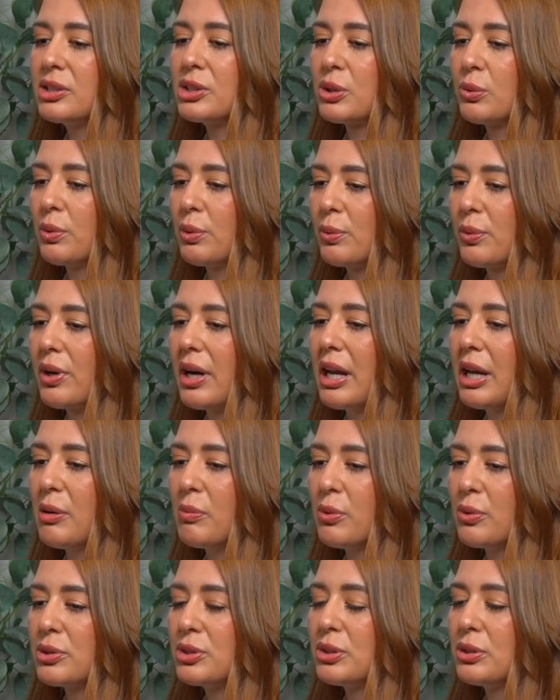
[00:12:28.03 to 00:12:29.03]
So we were
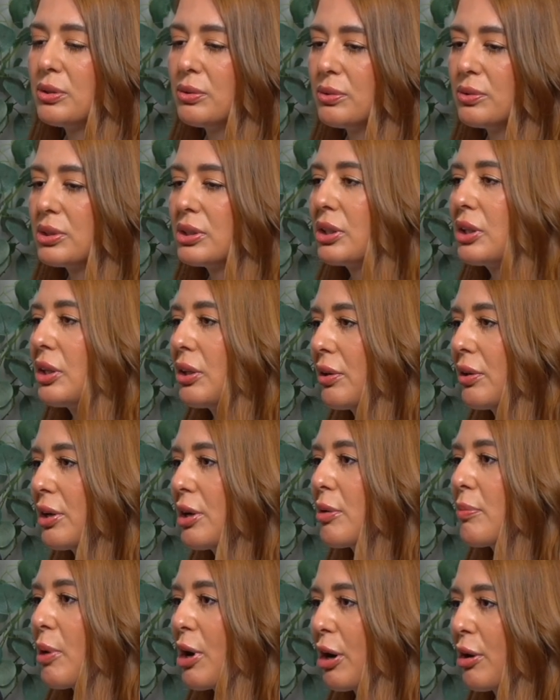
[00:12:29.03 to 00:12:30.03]
able to secure an
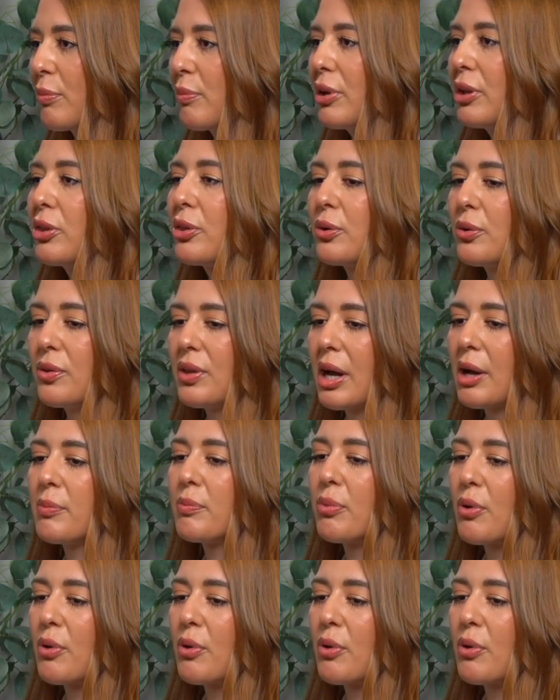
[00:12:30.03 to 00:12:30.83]
apartment through that